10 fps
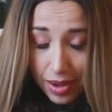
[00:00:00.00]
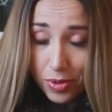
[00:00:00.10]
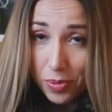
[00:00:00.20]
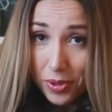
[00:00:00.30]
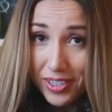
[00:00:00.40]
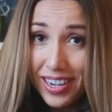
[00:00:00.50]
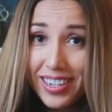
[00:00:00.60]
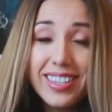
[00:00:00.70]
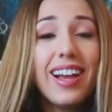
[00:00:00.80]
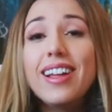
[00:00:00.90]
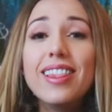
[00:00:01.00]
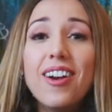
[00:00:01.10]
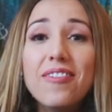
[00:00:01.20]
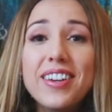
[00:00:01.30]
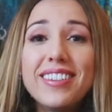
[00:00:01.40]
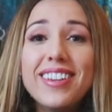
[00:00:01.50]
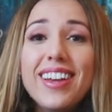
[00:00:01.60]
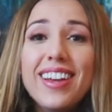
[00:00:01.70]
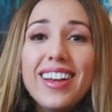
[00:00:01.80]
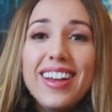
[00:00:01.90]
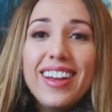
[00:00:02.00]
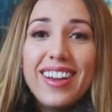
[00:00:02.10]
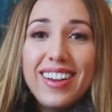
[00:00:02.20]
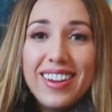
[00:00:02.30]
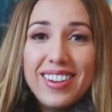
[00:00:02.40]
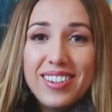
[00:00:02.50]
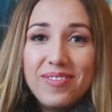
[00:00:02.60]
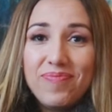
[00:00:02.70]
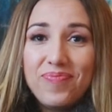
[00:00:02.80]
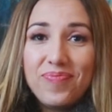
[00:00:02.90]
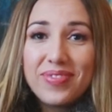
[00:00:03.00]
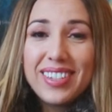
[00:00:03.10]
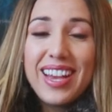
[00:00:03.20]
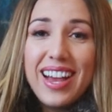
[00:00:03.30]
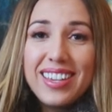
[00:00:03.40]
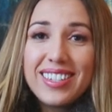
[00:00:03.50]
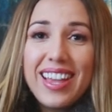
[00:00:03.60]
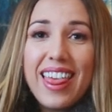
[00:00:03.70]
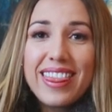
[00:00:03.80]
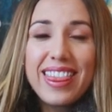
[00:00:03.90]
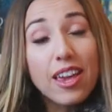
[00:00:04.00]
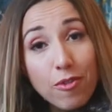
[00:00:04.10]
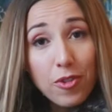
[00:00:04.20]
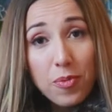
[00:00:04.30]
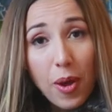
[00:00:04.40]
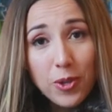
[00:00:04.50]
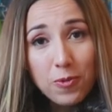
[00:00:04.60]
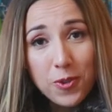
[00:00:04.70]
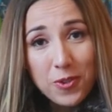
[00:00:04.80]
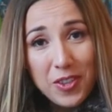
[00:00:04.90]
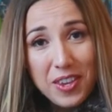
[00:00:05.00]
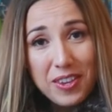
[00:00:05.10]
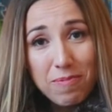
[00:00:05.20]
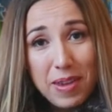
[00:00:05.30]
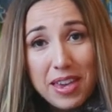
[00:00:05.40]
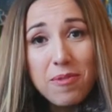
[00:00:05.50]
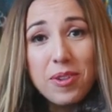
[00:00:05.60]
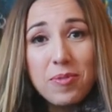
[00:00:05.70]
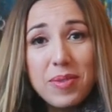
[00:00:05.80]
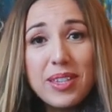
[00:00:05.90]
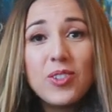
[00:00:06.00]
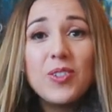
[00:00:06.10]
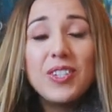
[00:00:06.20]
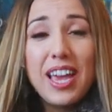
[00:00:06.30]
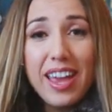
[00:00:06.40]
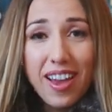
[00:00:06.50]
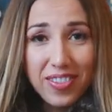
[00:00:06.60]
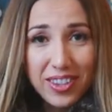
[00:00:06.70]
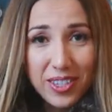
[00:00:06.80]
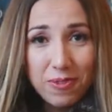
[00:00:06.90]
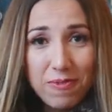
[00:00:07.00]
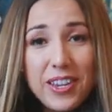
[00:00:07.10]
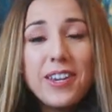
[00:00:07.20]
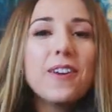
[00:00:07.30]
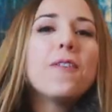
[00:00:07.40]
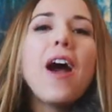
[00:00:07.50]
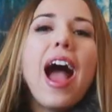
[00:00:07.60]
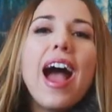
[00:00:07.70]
I'm super excited. I love it. Um, guys, thank you very much for the, being with me today on this video.